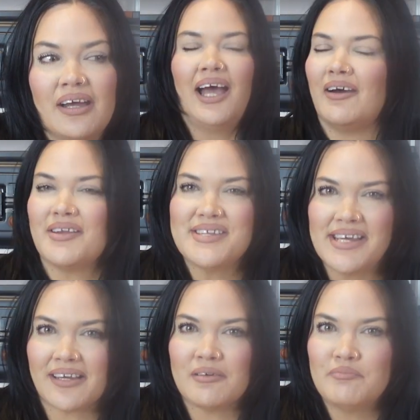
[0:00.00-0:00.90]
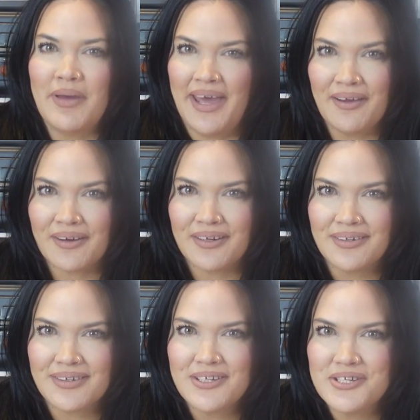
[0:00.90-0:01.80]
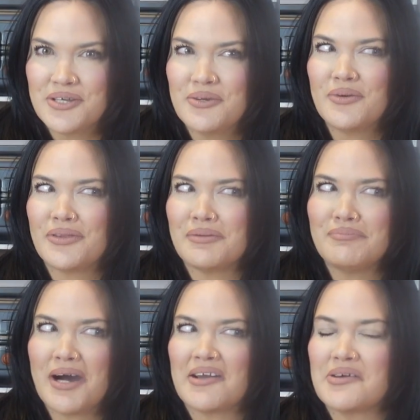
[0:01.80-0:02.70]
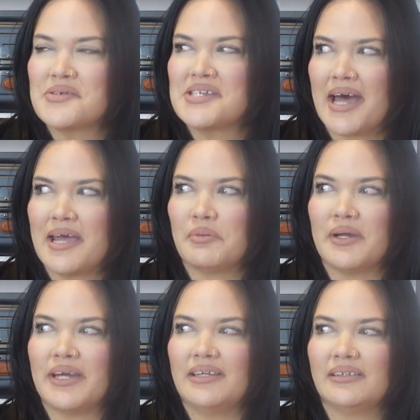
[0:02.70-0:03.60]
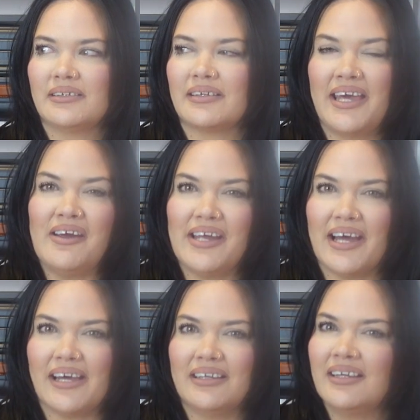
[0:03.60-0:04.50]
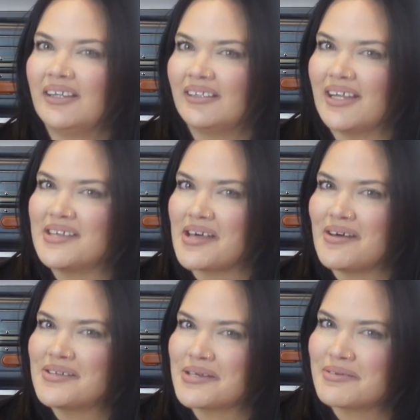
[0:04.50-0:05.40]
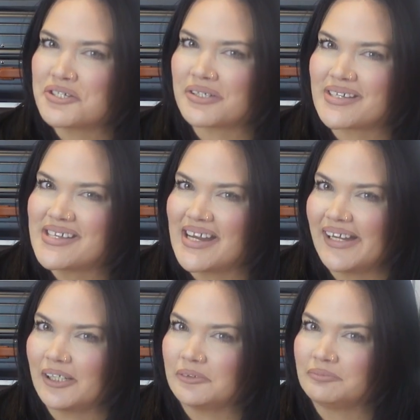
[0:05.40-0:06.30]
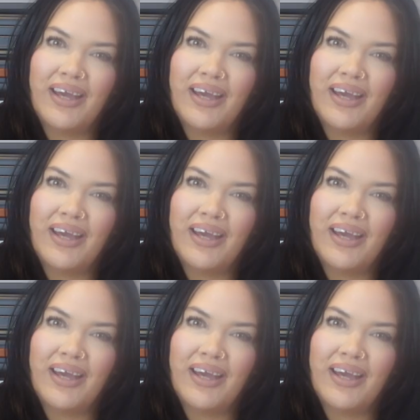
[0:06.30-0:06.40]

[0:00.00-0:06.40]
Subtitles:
how does it compare to the Monos hybrid carry-on that is also a trunk style?